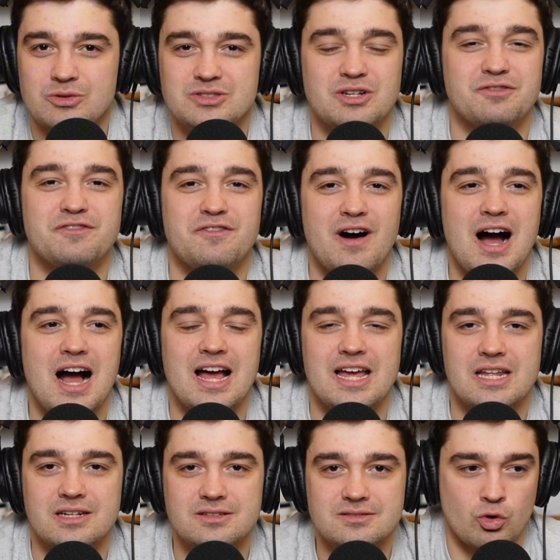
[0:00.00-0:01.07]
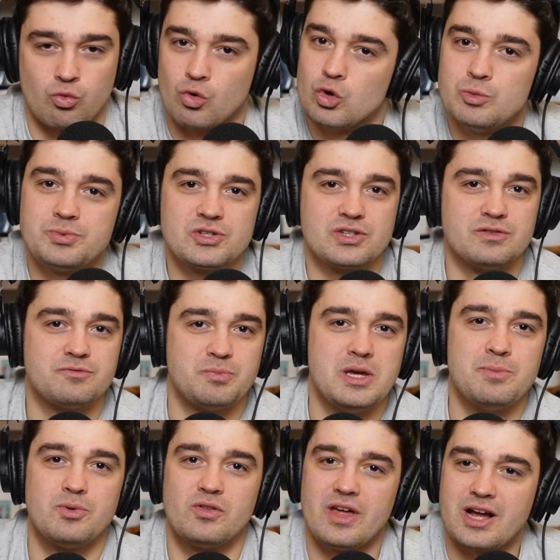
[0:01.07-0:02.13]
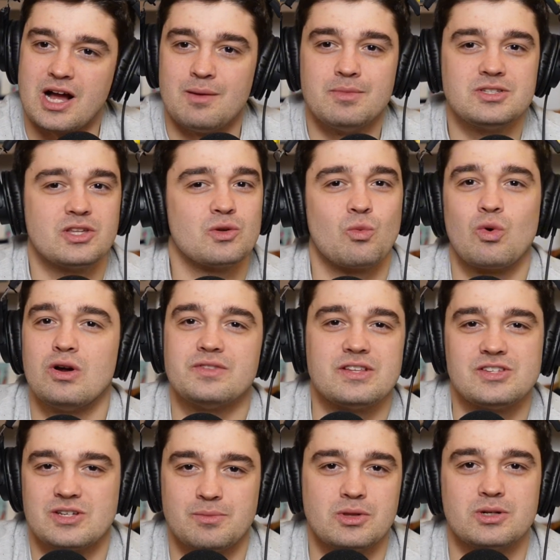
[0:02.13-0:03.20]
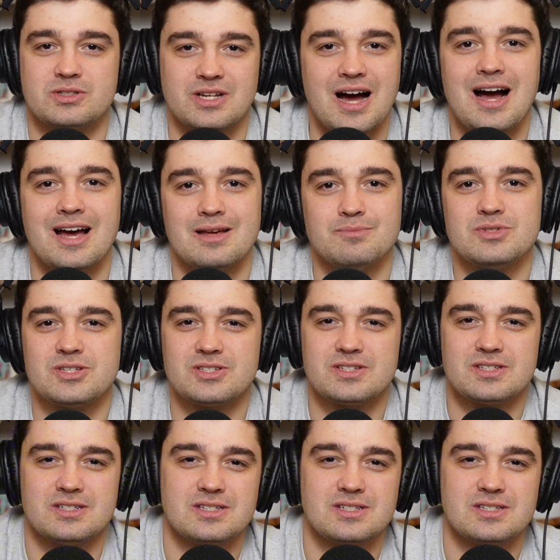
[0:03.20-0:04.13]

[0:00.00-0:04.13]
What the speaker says: define groups of people that come into the world at similar times?